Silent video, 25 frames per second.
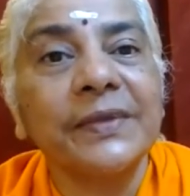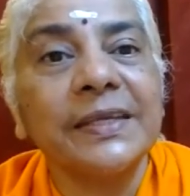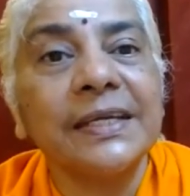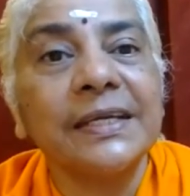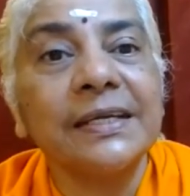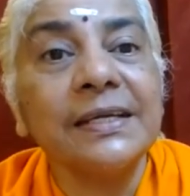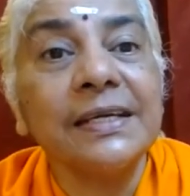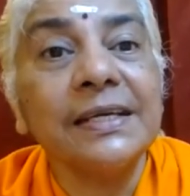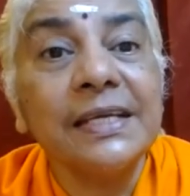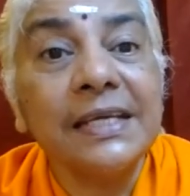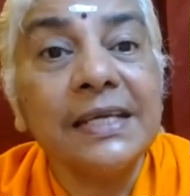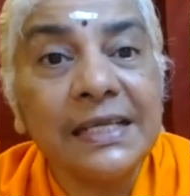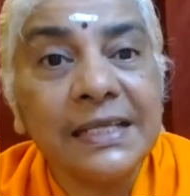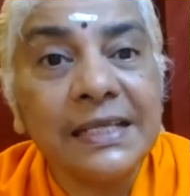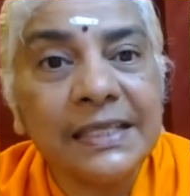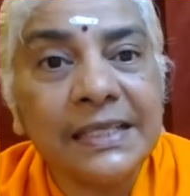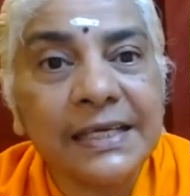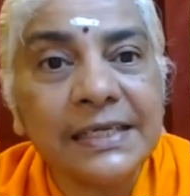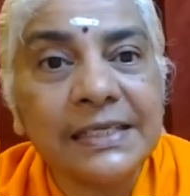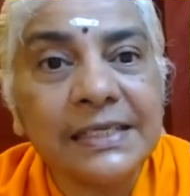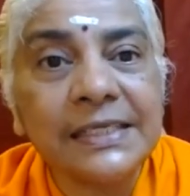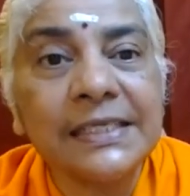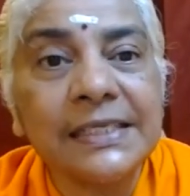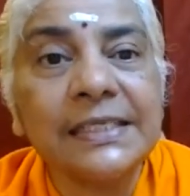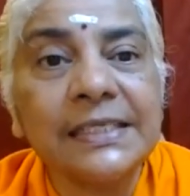Yeah,
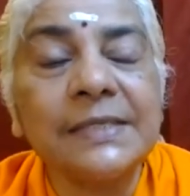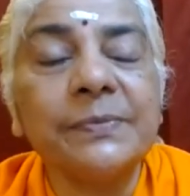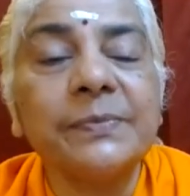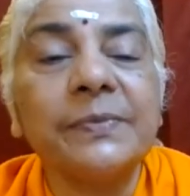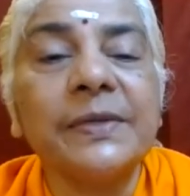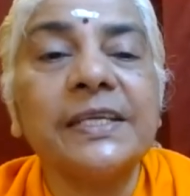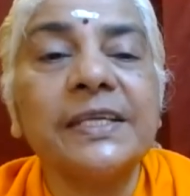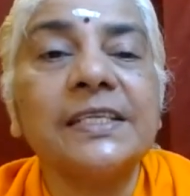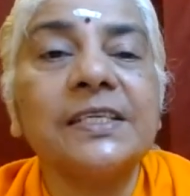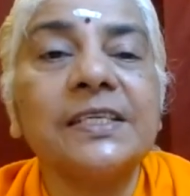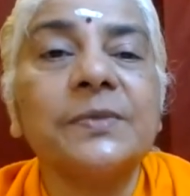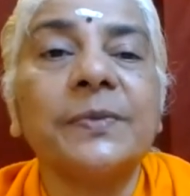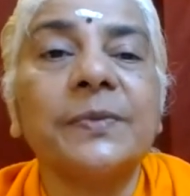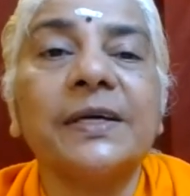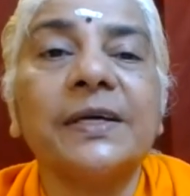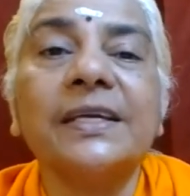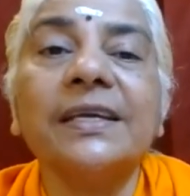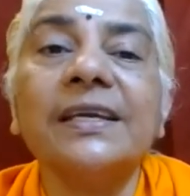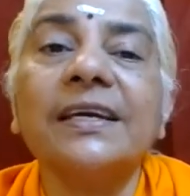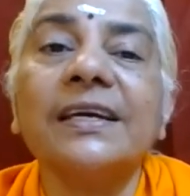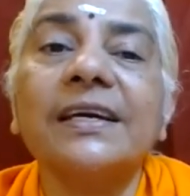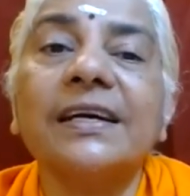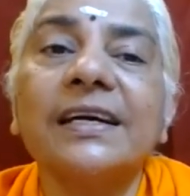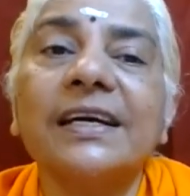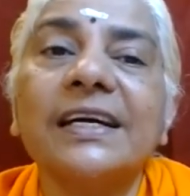that is meant
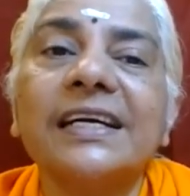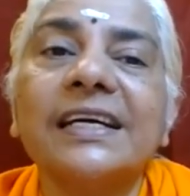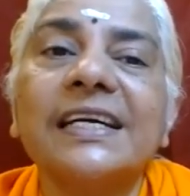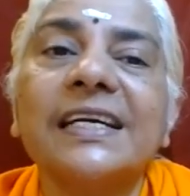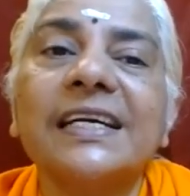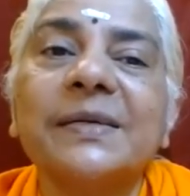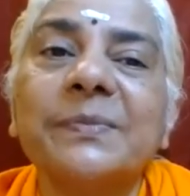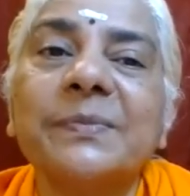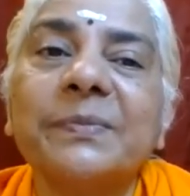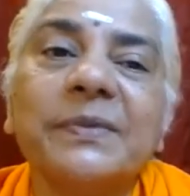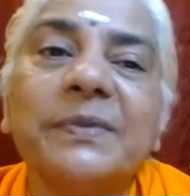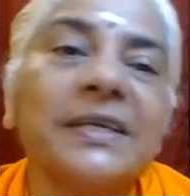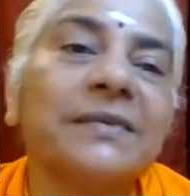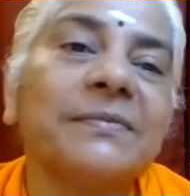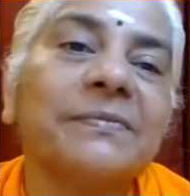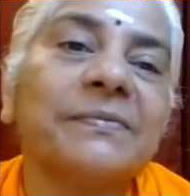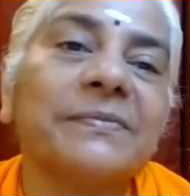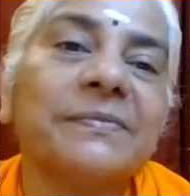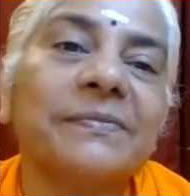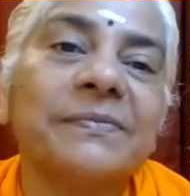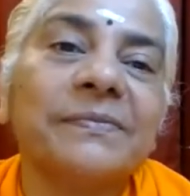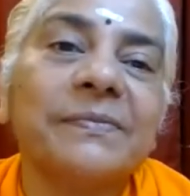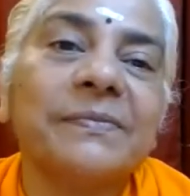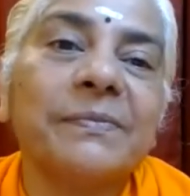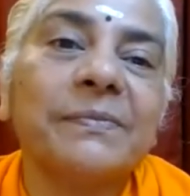by
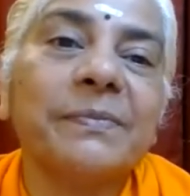agamyam,